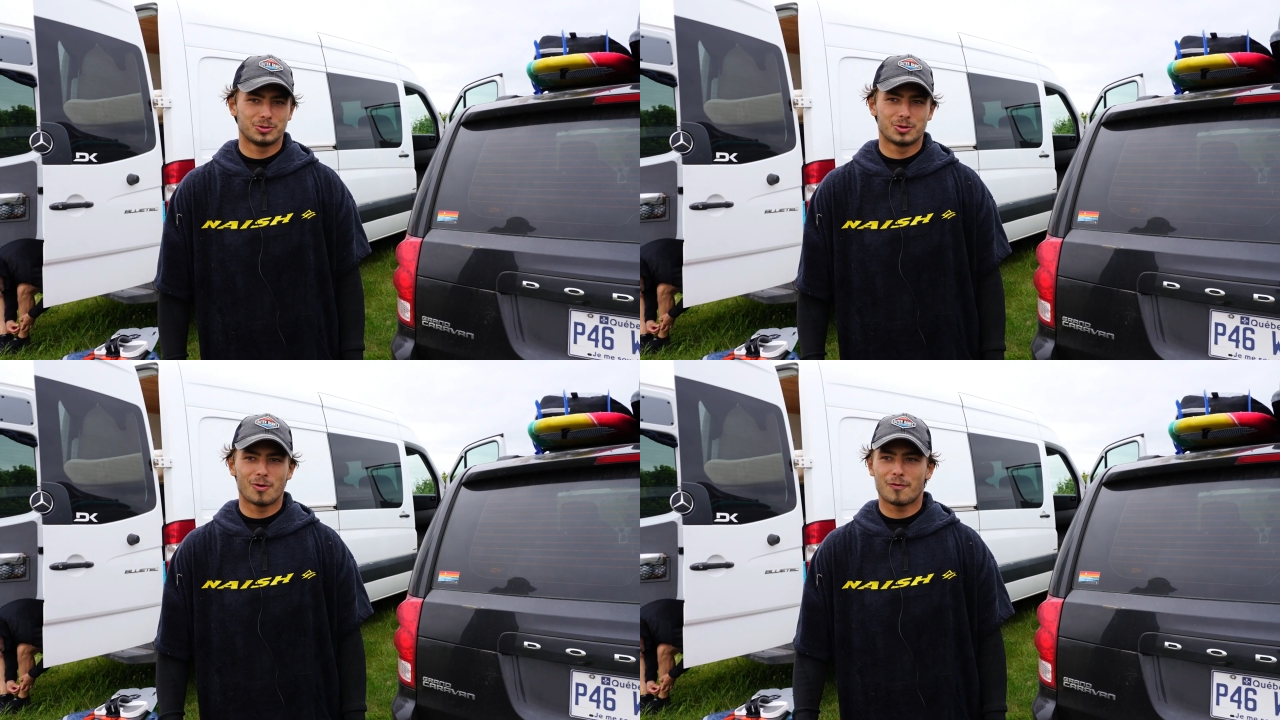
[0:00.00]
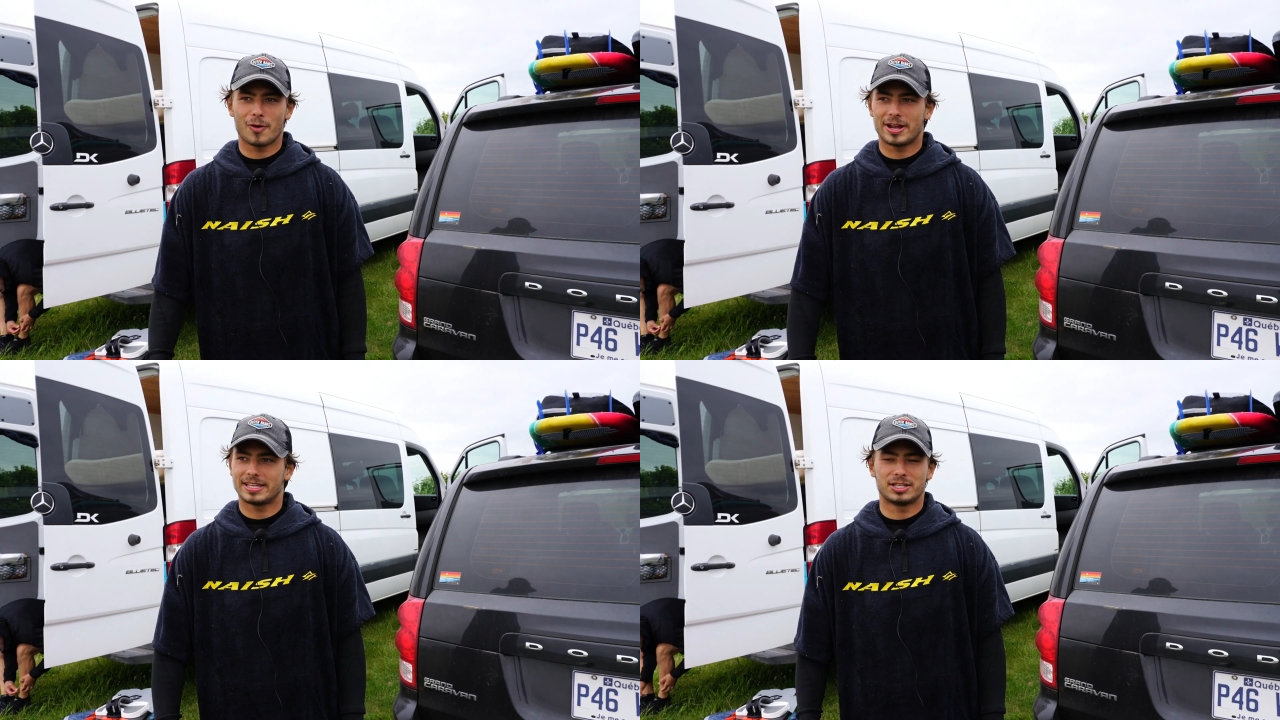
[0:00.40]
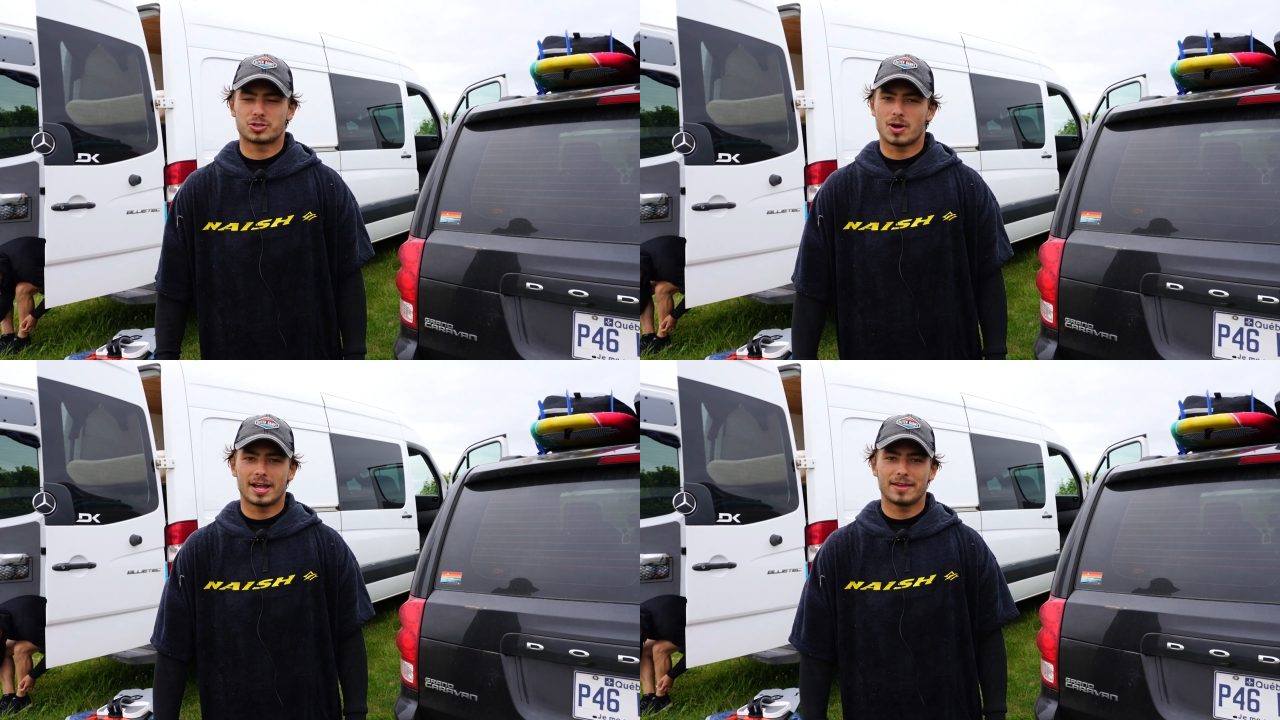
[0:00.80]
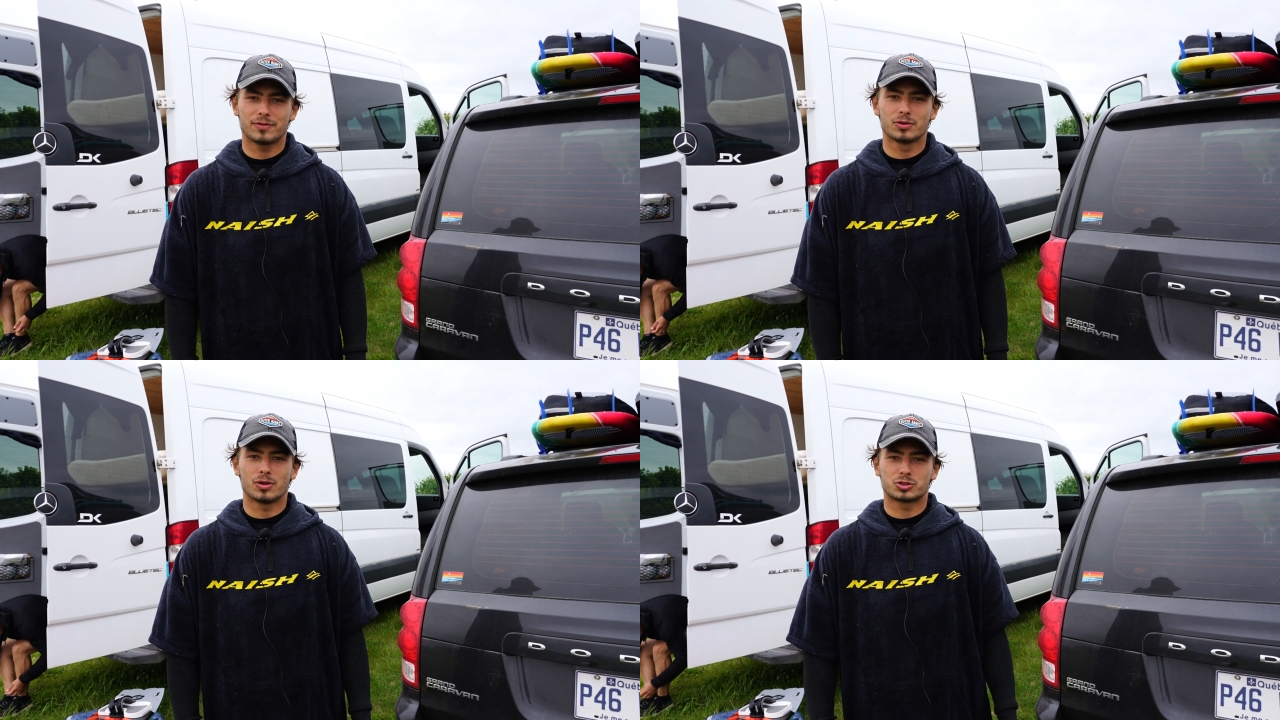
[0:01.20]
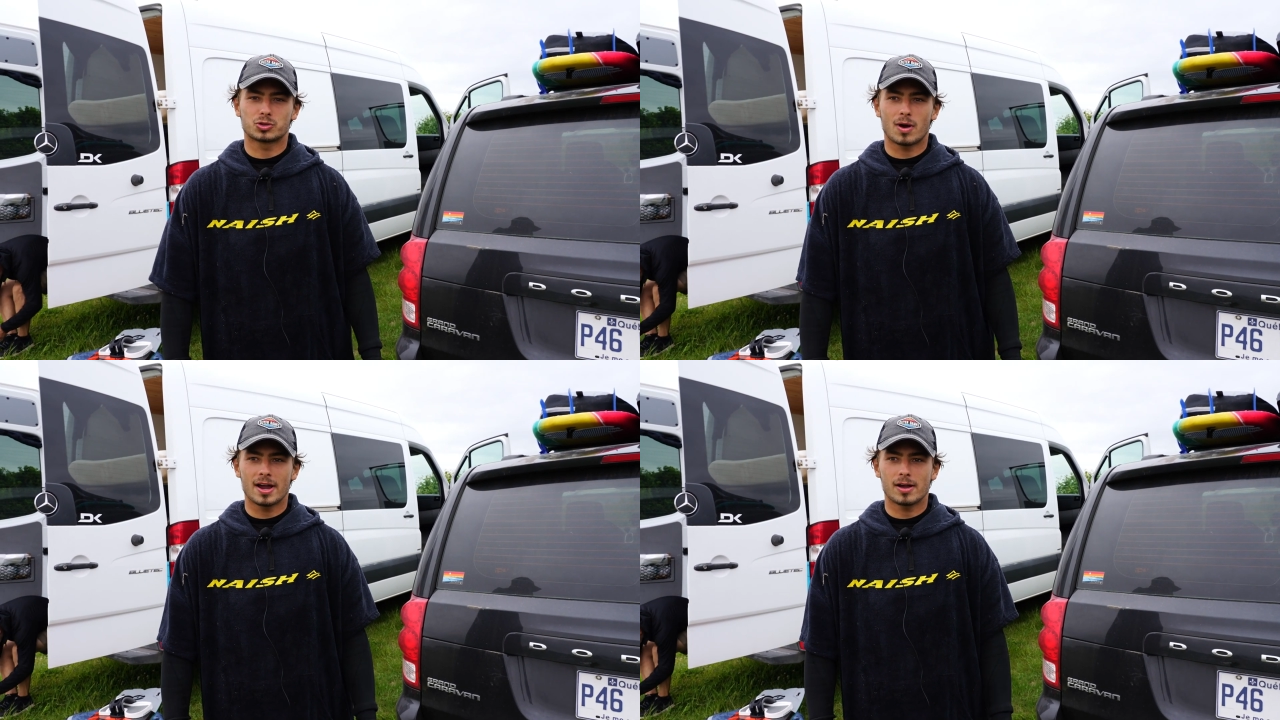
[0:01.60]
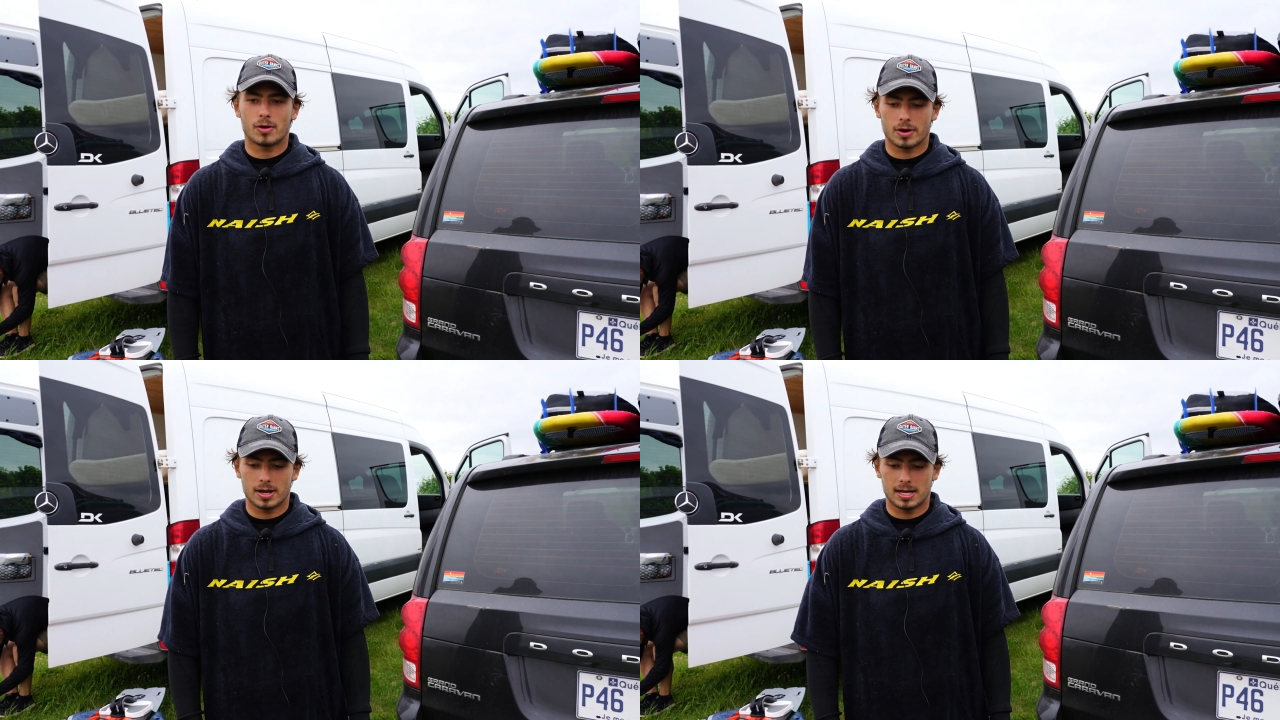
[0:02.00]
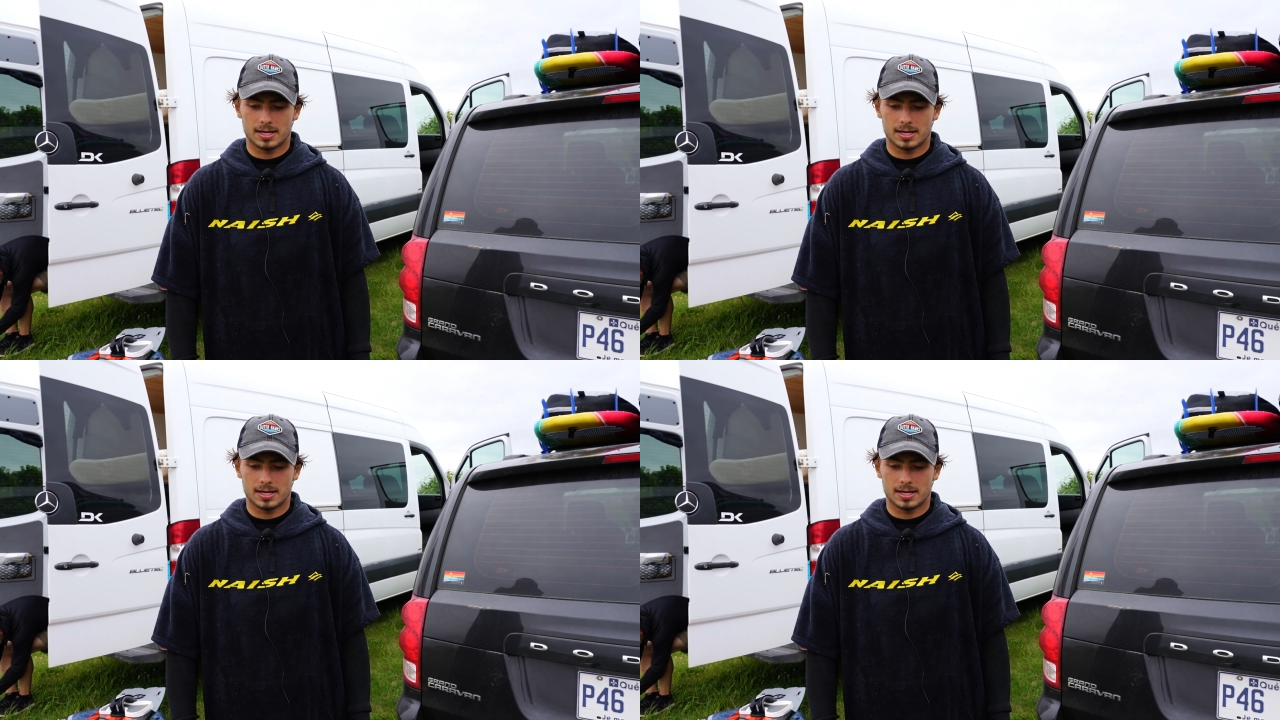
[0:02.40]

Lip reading: go for it and try. If you don't try, or